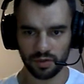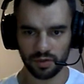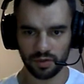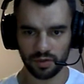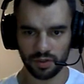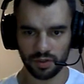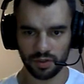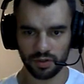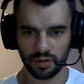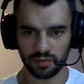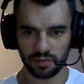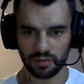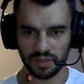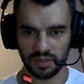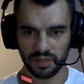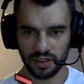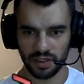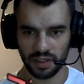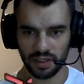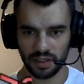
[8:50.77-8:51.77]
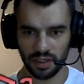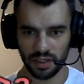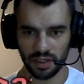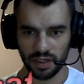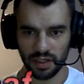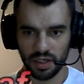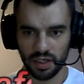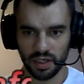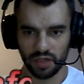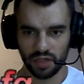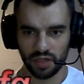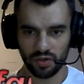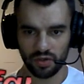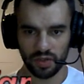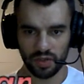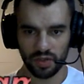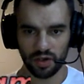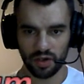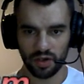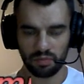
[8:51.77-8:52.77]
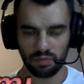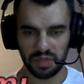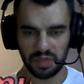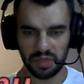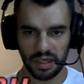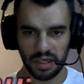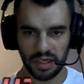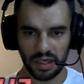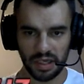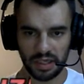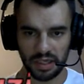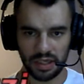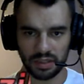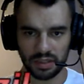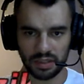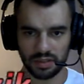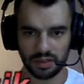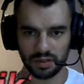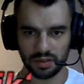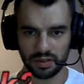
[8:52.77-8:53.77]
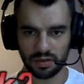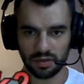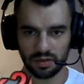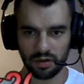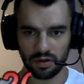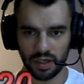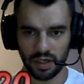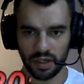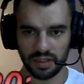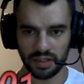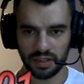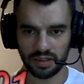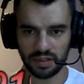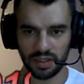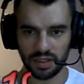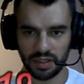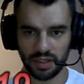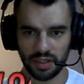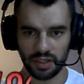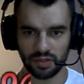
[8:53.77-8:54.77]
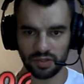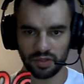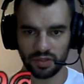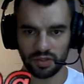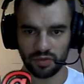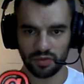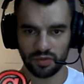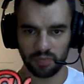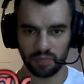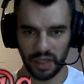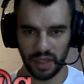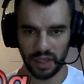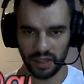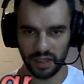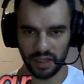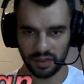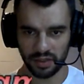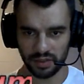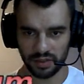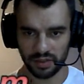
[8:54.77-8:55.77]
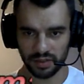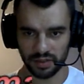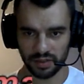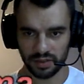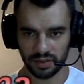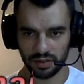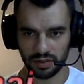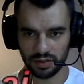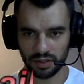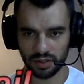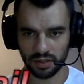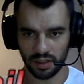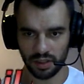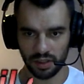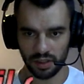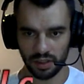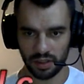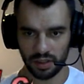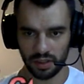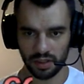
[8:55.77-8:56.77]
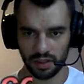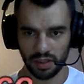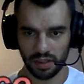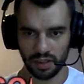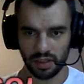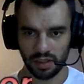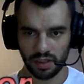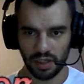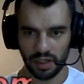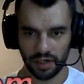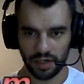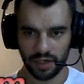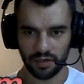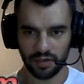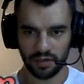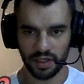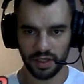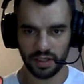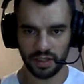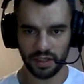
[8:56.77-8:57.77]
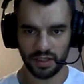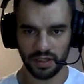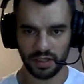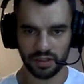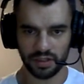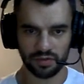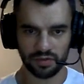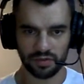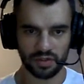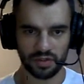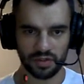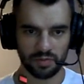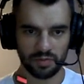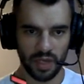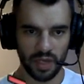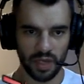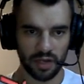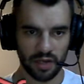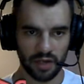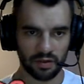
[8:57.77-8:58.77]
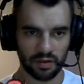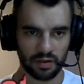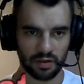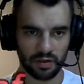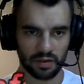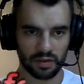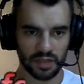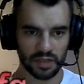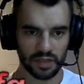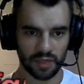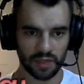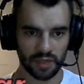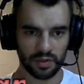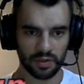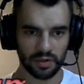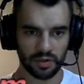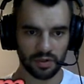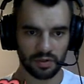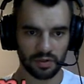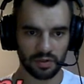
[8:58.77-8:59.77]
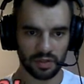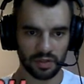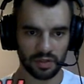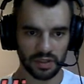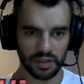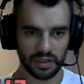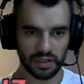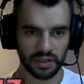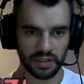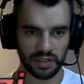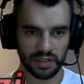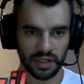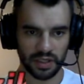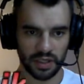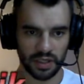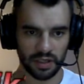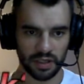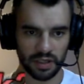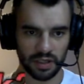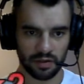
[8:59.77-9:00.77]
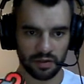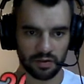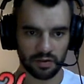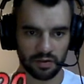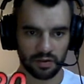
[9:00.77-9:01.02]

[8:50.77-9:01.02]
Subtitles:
You know what I'm saying? Like, you can get on blogs, all kinds of things. You can do banners. I created this YouTube banner a long time ago, and let's check it out.